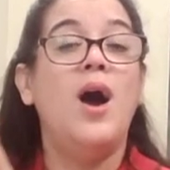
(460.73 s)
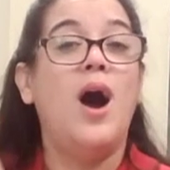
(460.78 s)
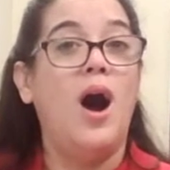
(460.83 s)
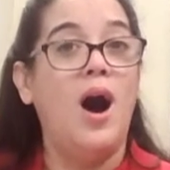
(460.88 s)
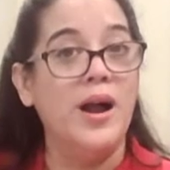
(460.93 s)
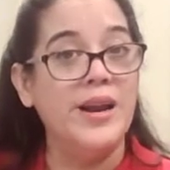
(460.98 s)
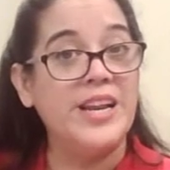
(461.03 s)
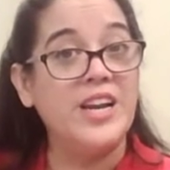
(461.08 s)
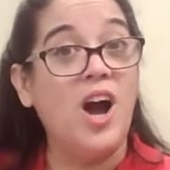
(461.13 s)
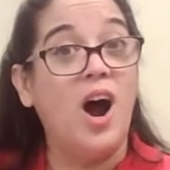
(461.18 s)

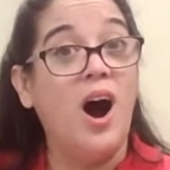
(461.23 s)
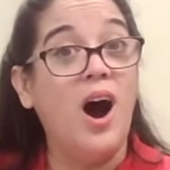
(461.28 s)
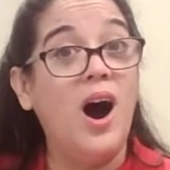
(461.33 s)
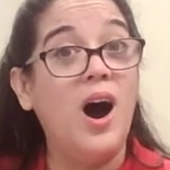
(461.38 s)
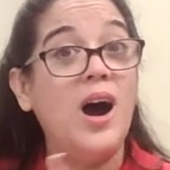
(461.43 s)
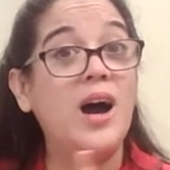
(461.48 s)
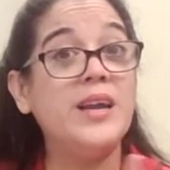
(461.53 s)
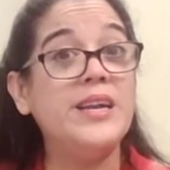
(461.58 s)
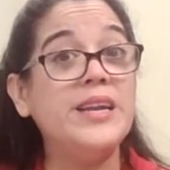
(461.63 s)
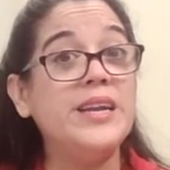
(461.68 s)
on an
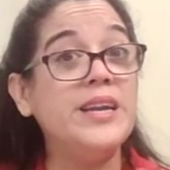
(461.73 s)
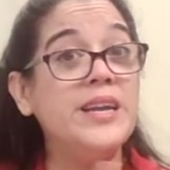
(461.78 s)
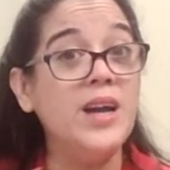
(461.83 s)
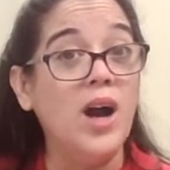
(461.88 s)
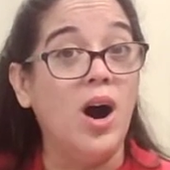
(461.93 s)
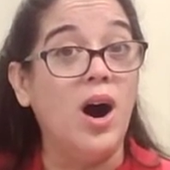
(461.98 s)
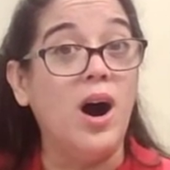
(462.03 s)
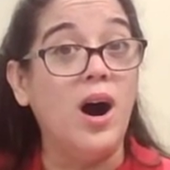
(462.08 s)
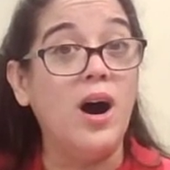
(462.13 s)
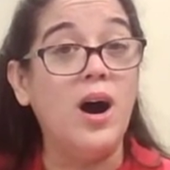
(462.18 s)
ah, e,
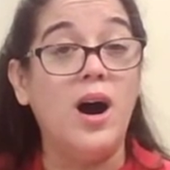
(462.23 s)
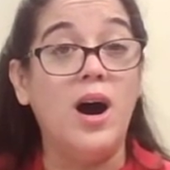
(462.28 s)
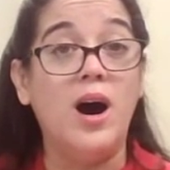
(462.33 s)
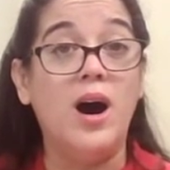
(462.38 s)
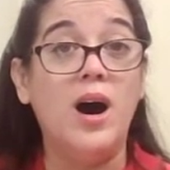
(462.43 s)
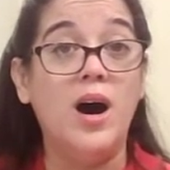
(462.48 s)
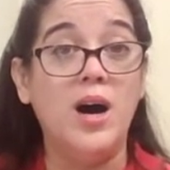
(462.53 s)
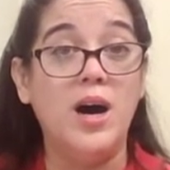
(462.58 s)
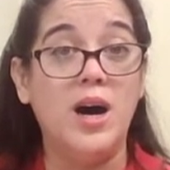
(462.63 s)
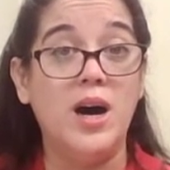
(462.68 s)
ah,
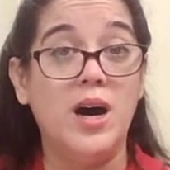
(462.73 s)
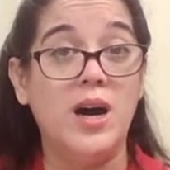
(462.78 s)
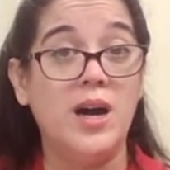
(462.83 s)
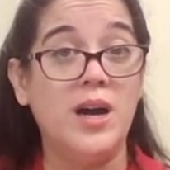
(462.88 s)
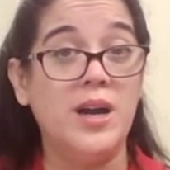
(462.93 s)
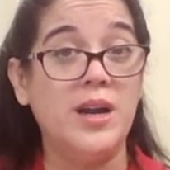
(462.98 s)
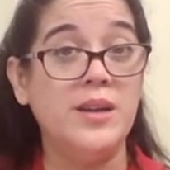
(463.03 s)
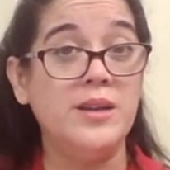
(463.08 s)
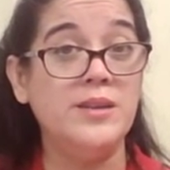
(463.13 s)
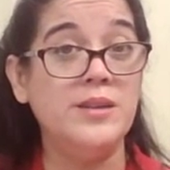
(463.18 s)

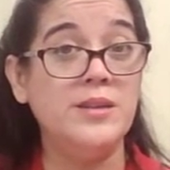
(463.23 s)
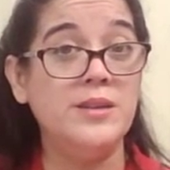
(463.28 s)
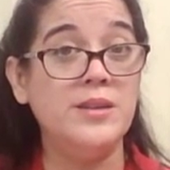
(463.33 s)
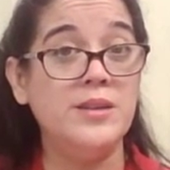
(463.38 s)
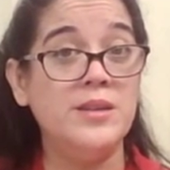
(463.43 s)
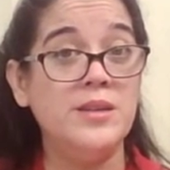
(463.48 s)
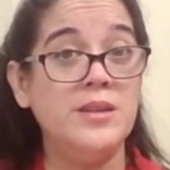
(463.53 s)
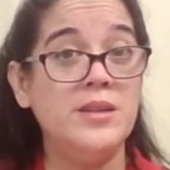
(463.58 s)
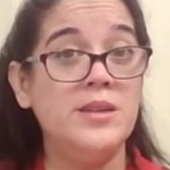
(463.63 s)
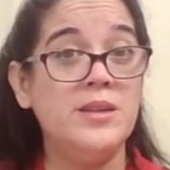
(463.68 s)
I,
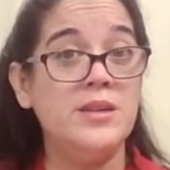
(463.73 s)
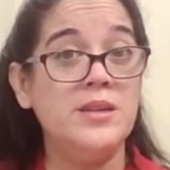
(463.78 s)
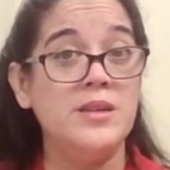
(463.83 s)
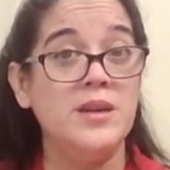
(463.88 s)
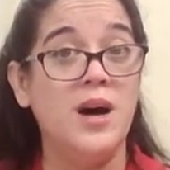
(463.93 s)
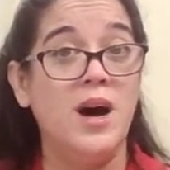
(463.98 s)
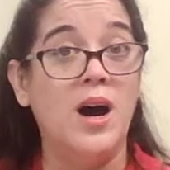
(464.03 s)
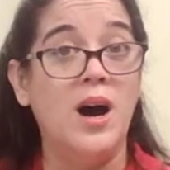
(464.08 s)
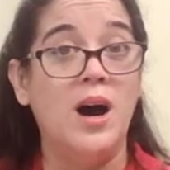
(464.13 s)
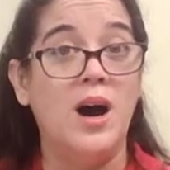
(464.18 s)
e,
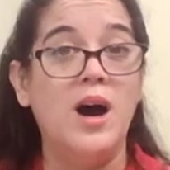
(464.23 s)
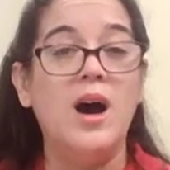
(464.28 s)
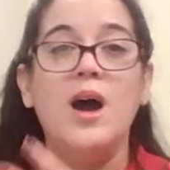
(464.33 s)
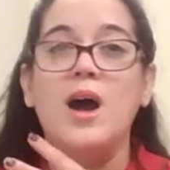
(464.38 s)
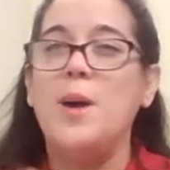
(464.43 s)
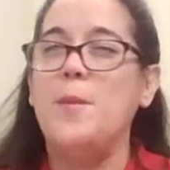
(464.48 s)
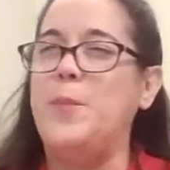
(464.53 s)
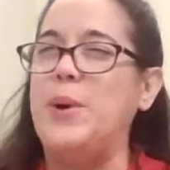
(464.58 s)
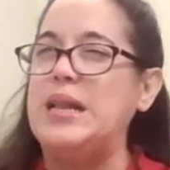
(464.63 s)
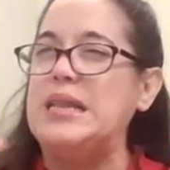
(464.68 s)
ah,
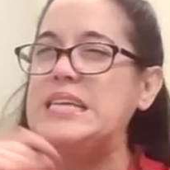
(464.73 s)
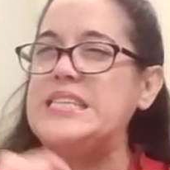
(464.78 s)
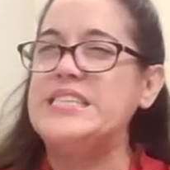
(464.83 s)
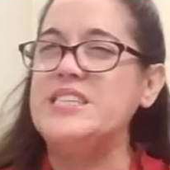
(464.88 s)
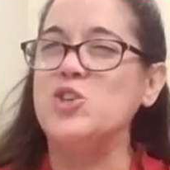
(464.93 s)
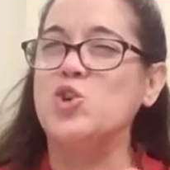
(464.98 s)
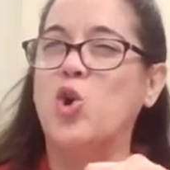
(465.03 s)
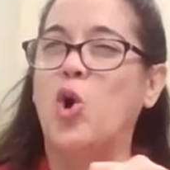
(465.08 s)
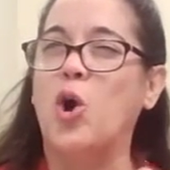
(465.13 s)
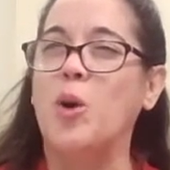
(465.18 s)
but let's
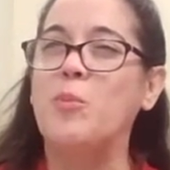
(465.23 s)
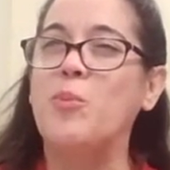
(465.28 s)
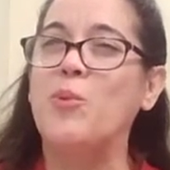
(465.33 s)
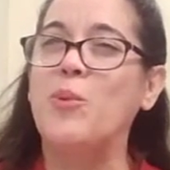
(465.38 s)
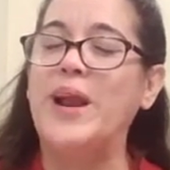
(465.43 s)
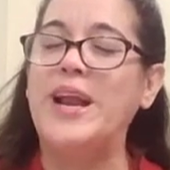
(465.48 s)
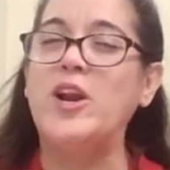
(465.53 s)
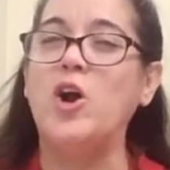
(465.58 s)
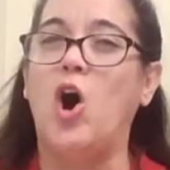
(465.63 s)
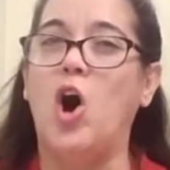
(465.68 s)

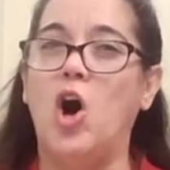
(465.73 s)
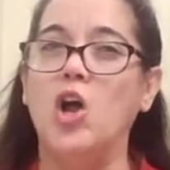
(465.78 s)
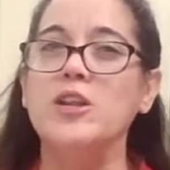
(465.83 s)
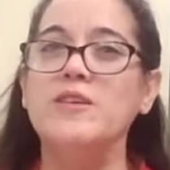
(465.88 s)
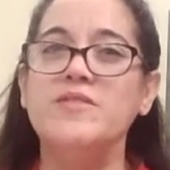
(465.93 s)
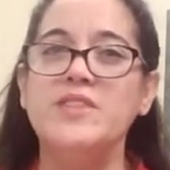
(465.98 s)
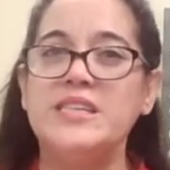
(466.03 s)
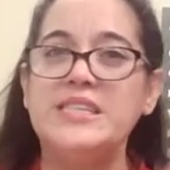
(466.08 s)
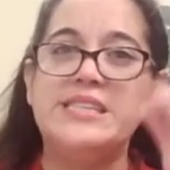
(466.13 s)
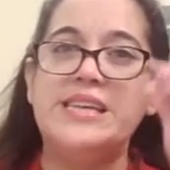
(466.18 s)
incorporate all
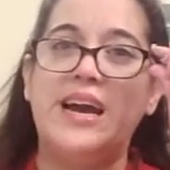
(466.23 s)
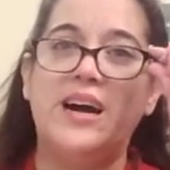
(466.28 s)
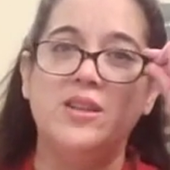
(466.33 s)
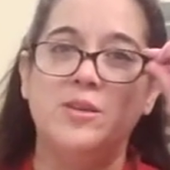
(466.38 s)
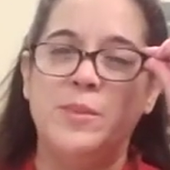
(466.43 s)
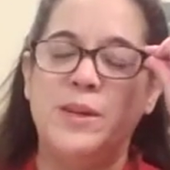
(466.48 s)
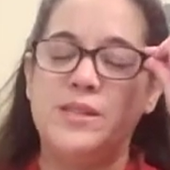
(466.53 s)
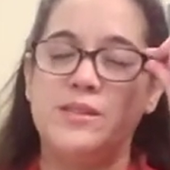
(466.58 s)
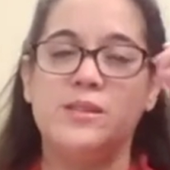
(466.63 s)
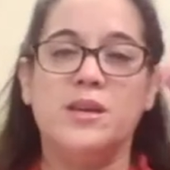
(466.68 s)
of these
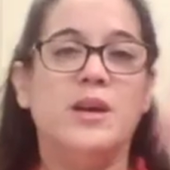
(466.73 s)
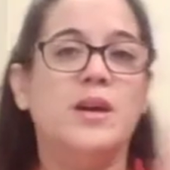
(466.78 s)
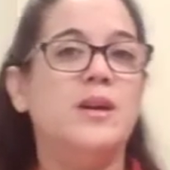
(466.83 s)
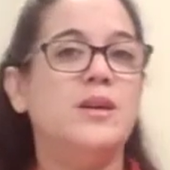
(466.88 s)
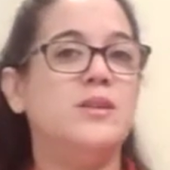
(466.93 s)
elements.